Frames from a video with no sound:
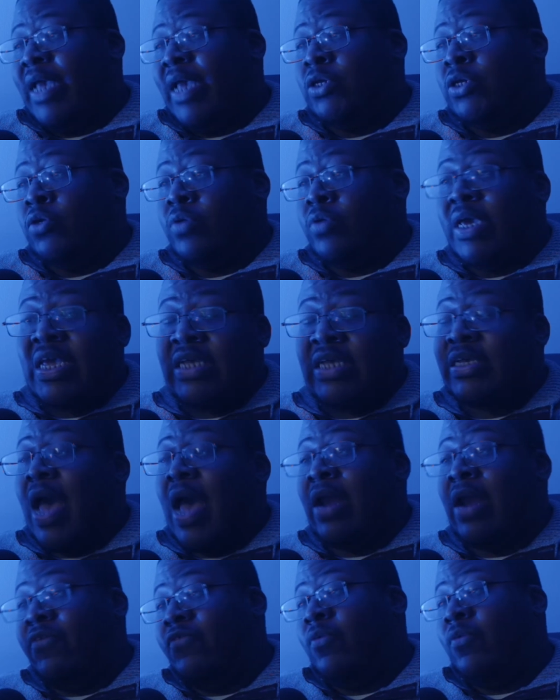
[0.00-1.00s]
So he's kind
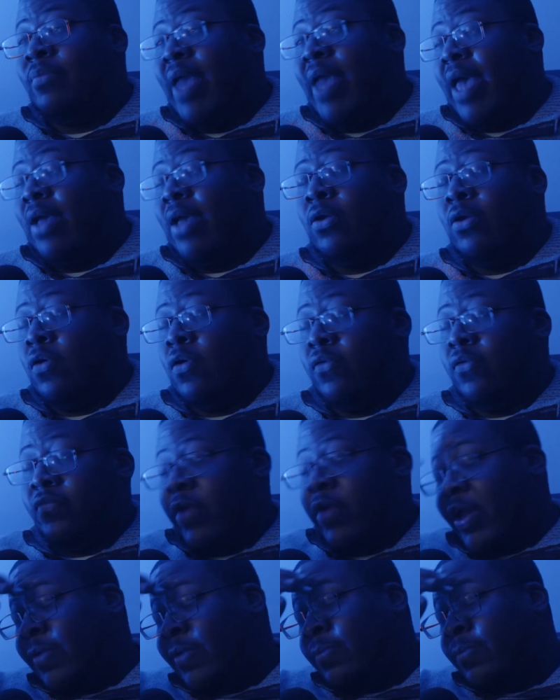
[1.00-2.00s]
of from that cloth,
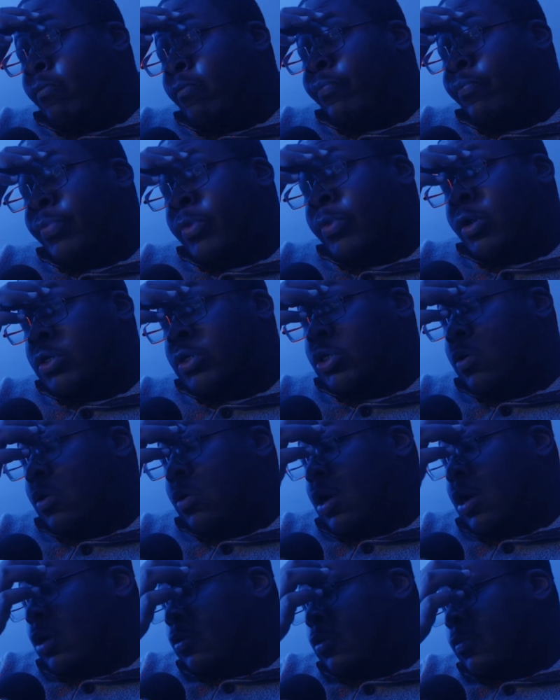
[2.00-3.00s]
right? So,
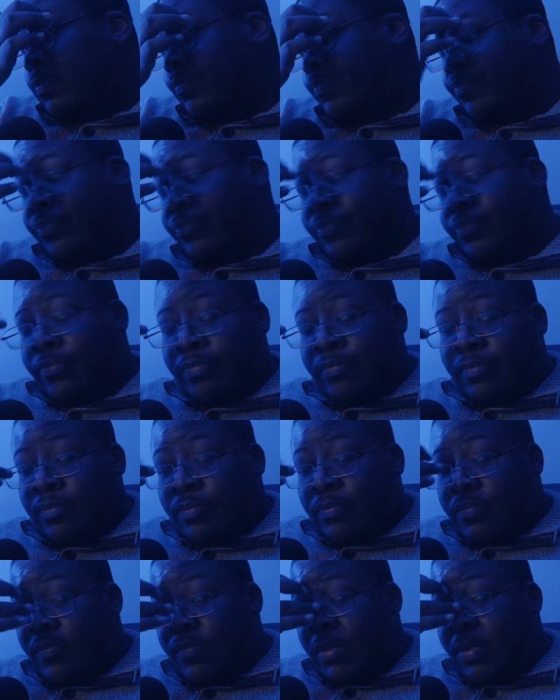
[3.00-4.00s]
um,
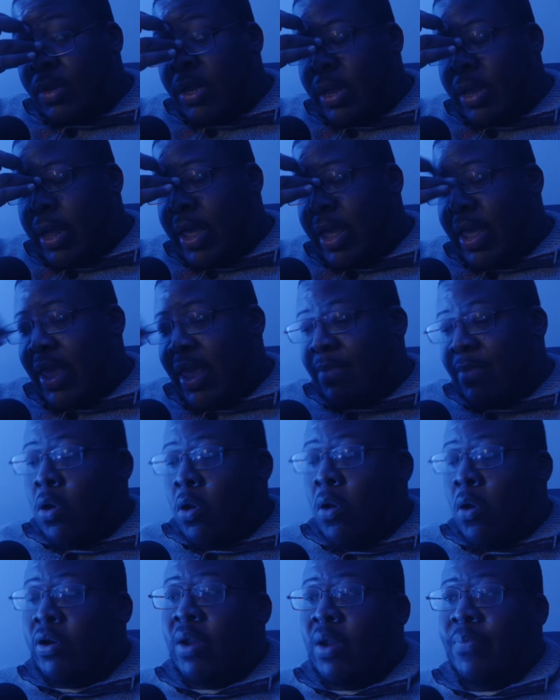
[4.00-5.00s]
him
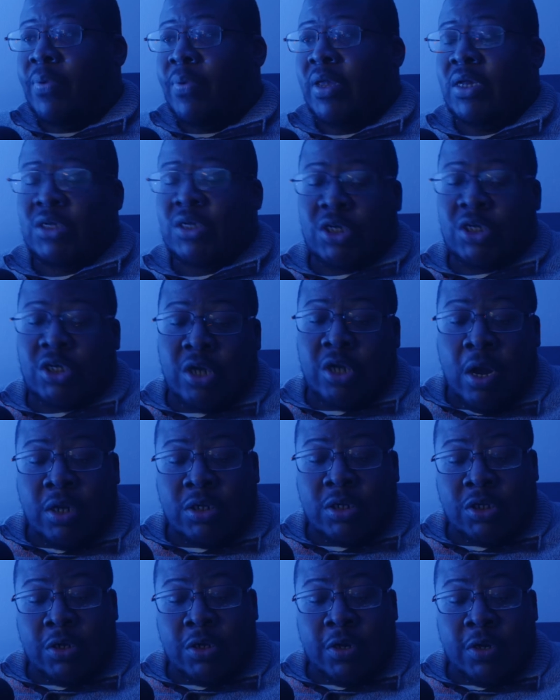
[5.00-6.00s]
going up against John
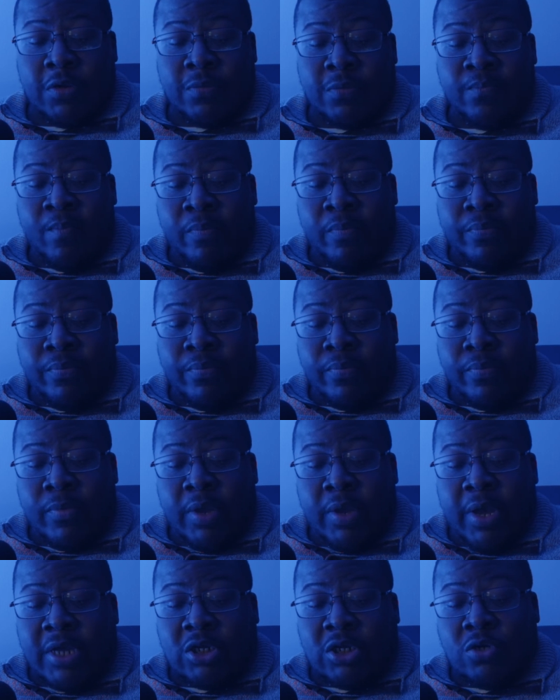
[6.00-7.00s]
John
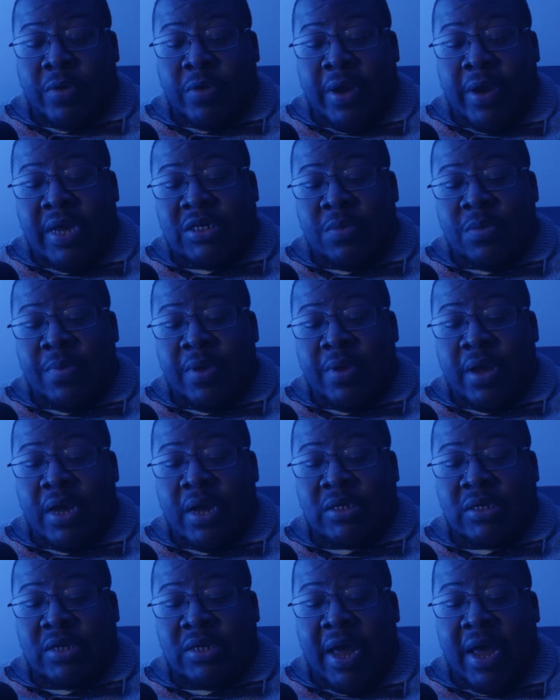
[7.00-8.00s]
is crazy
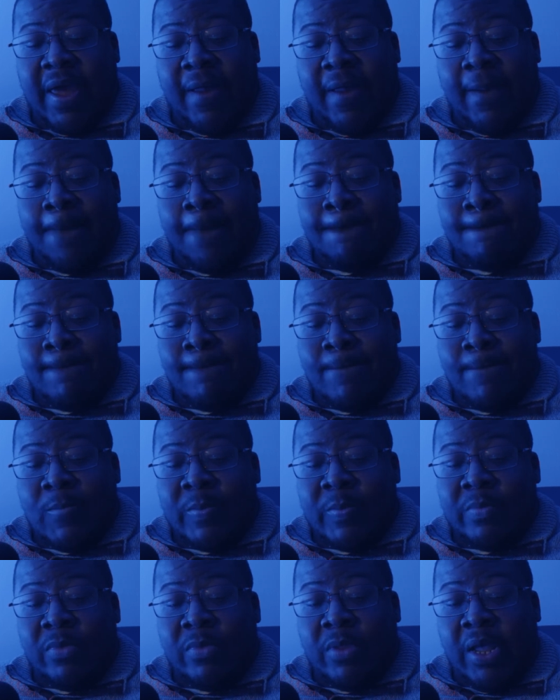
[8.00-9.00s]
because, like,
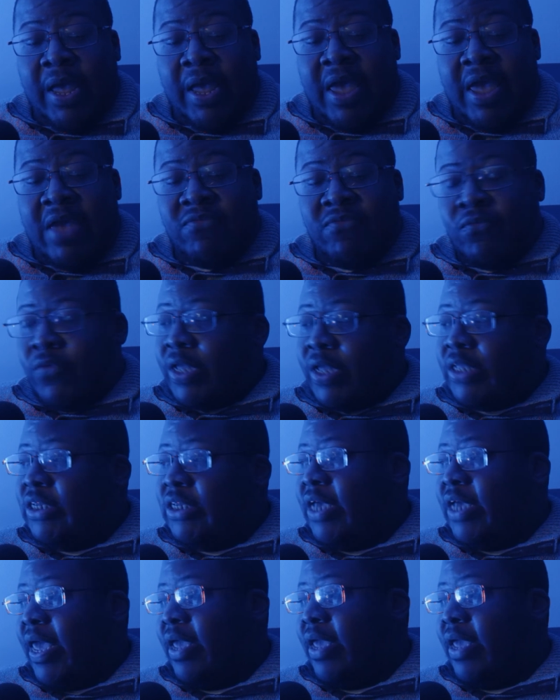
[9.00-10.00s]
if we
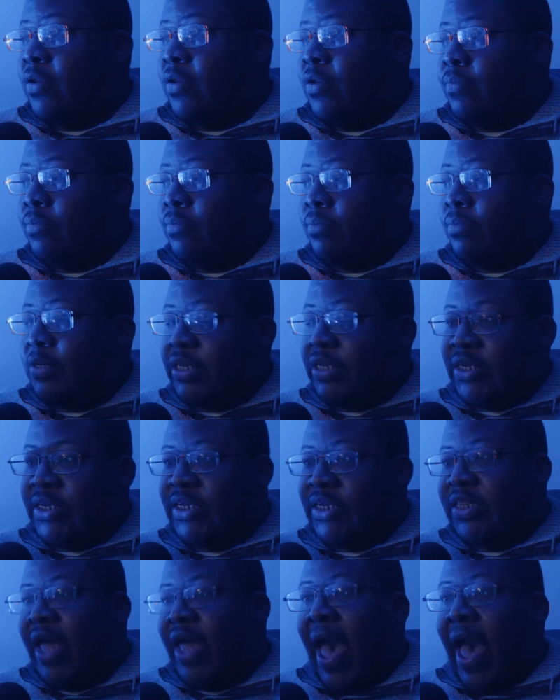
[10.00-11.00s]
take
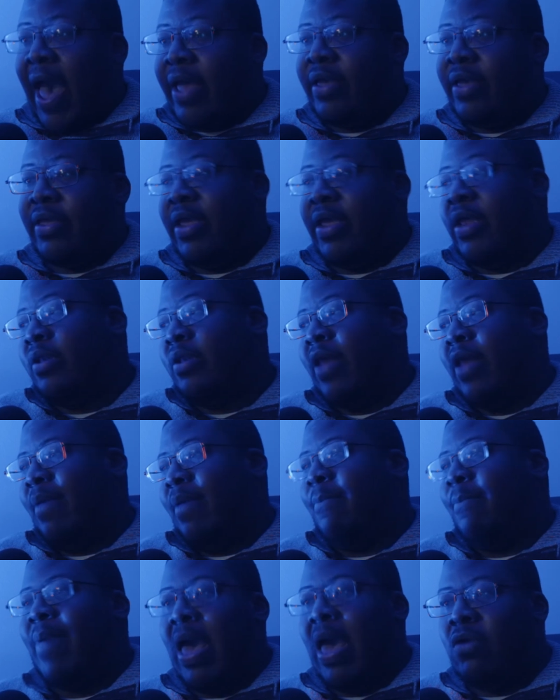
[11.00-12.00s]
stock and, like,
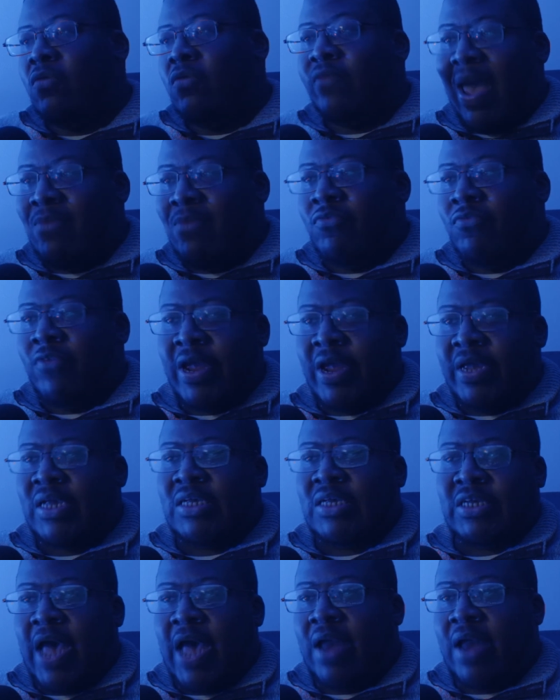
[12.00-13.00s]
battle rap rankings
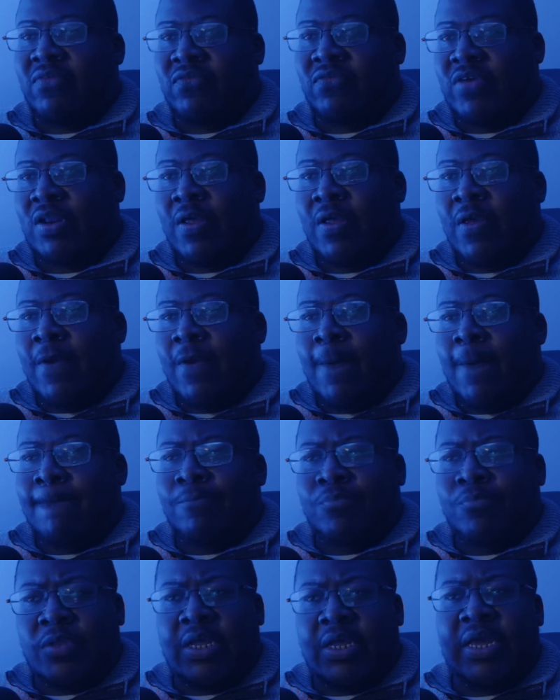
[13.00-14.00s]
out of it,
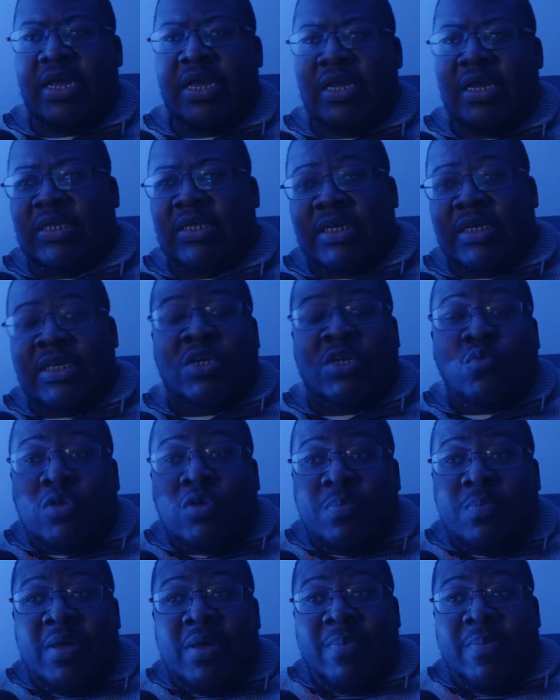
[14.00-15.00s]
these, this would
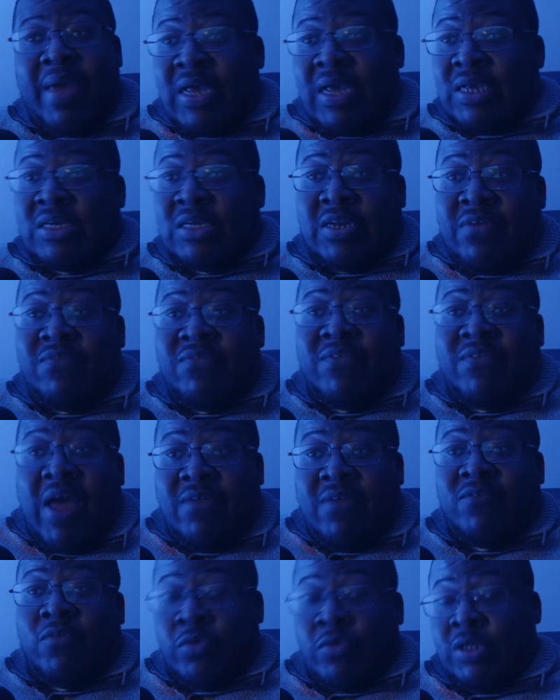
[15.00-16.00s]
be basically vet
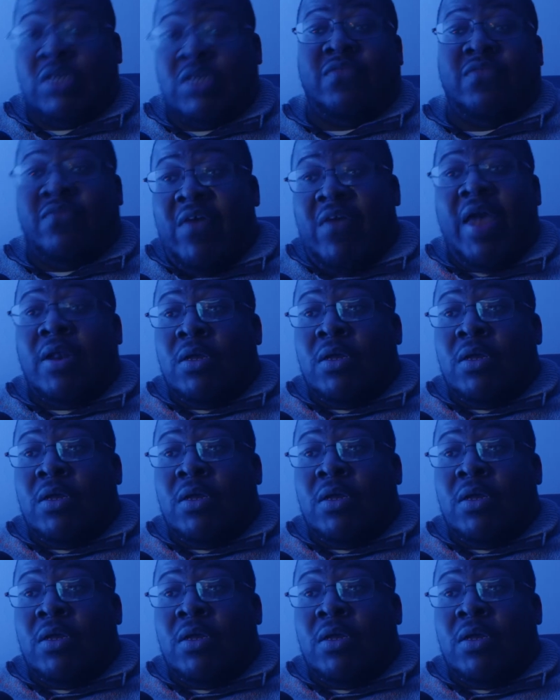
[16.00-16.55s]
versus vet.